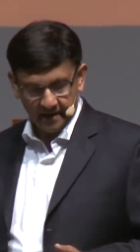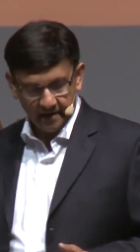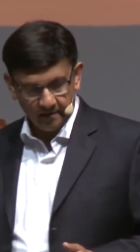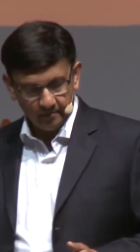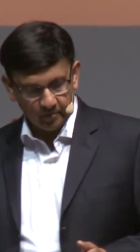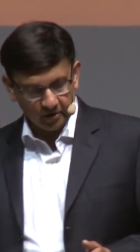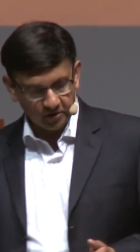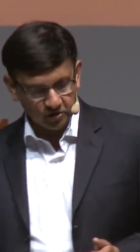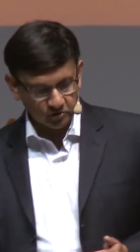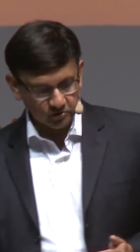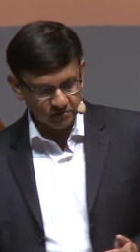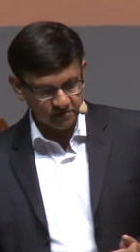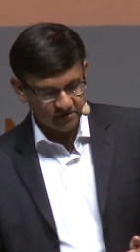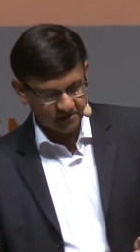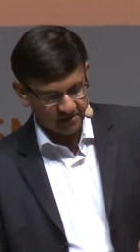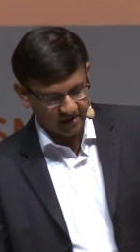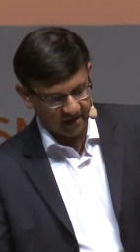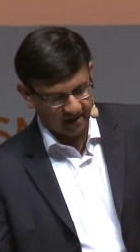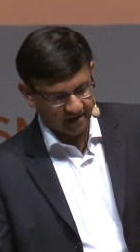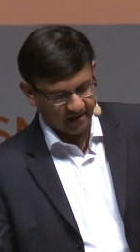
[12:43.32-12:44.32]
But you'll
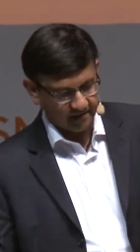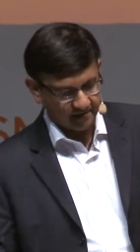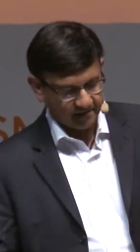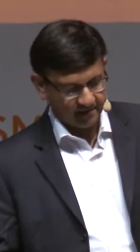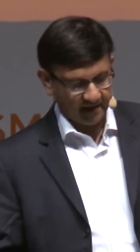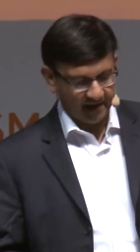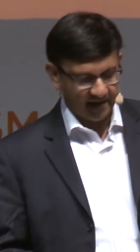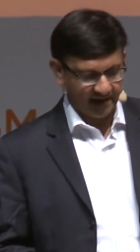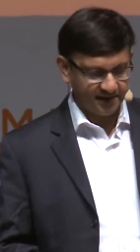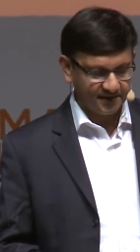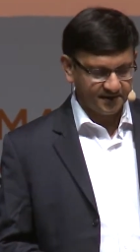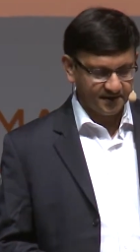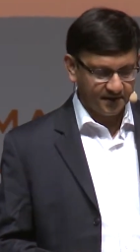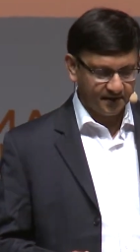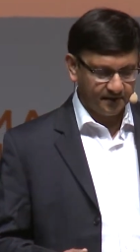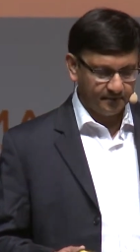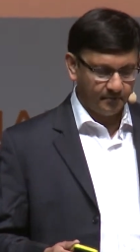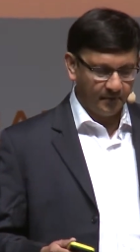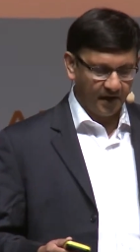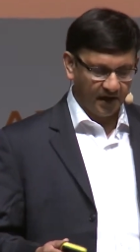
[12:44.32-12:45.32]
see that
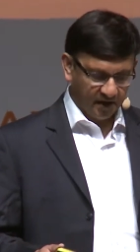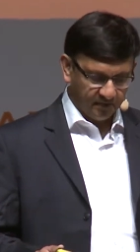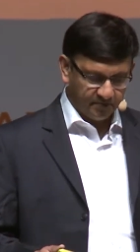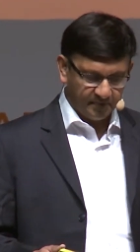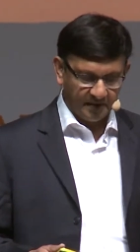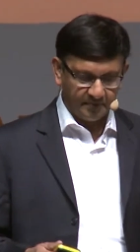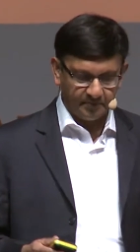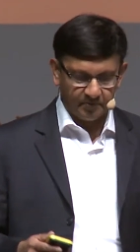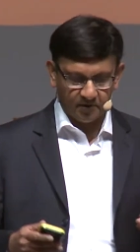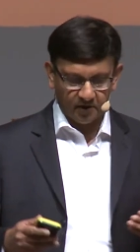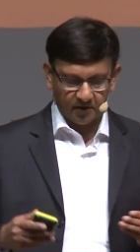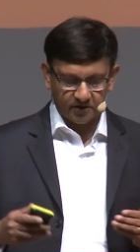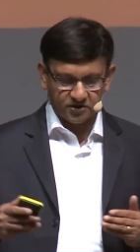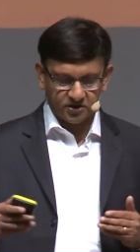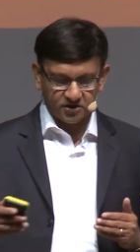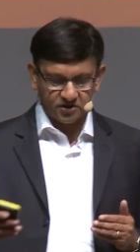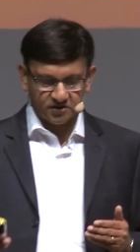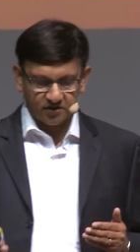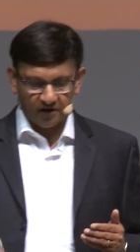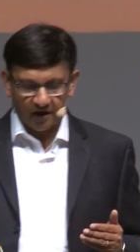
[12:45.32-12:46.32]
many people are
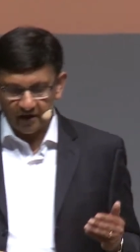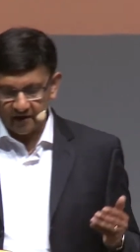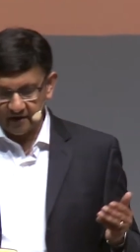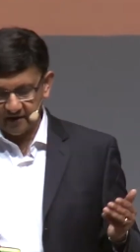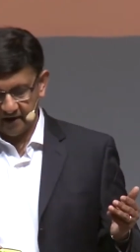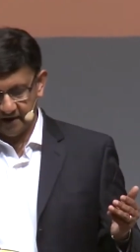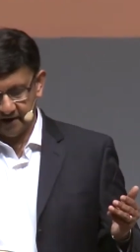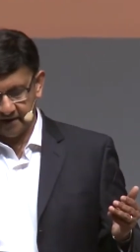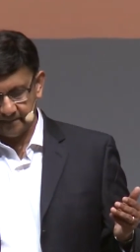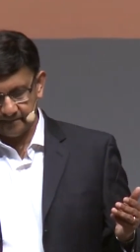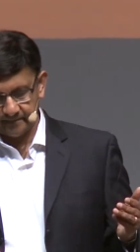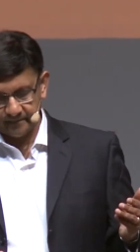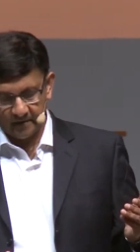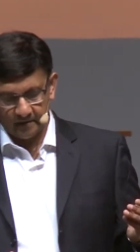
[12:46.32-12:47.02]
starting,